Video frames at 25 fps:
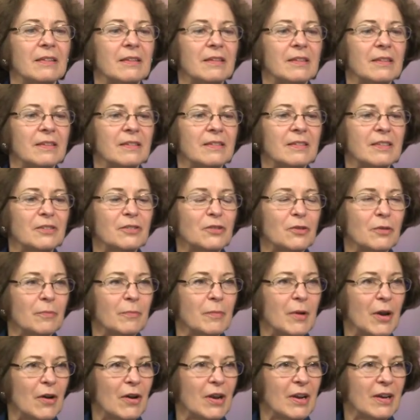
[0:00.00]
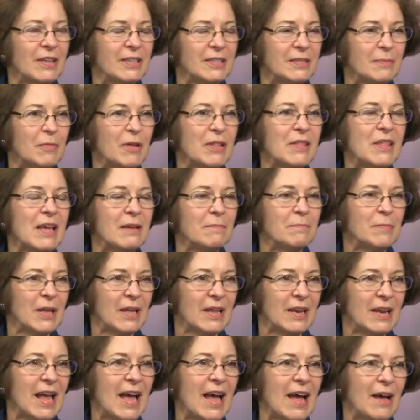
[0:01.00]
Sister Mary Elizabeth had
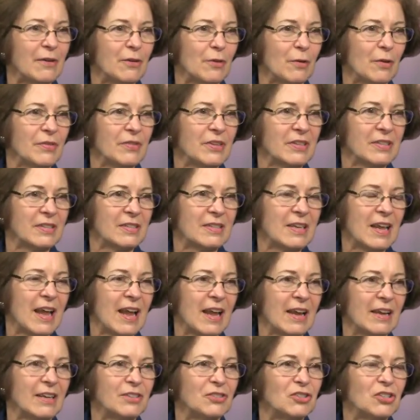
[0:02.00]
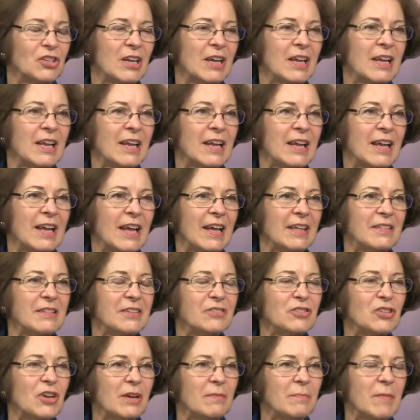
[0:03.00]
been out on the stage, and
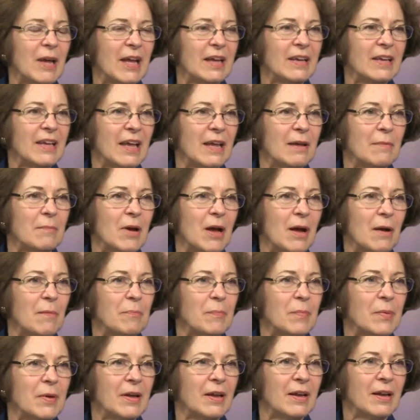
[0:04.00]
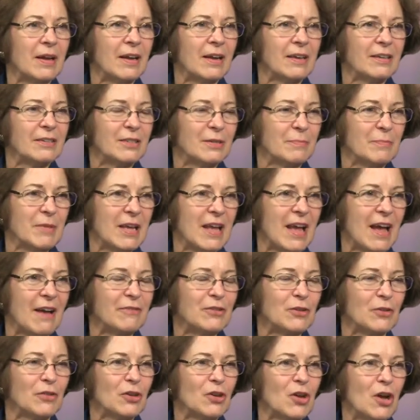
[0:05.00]
this young man came up to me
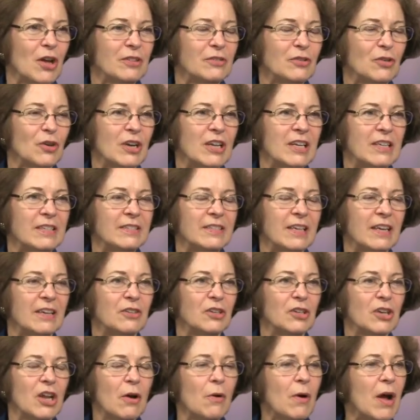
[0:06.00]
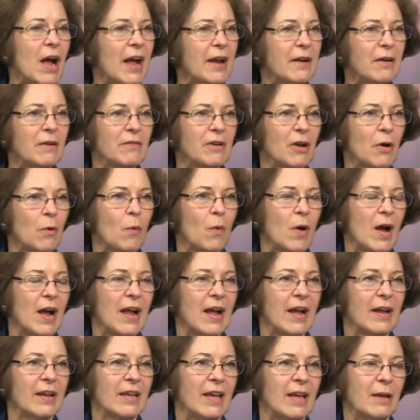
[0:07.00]
after the concert. He said, you know, I don't know
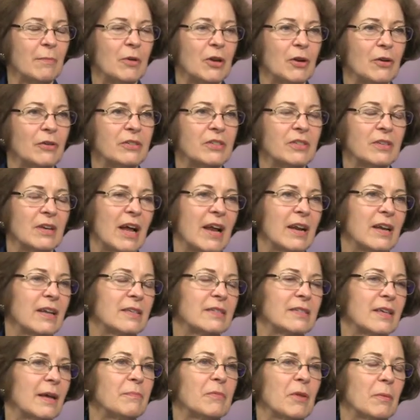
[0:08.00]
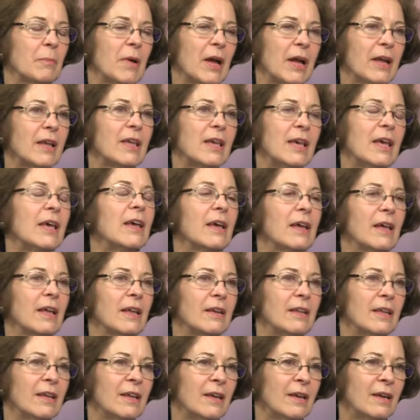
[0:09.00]
why I came here tonight except that my
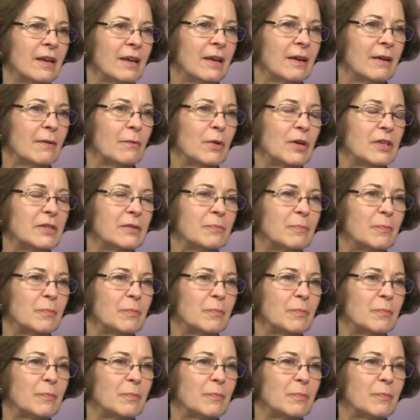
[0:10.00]
kid was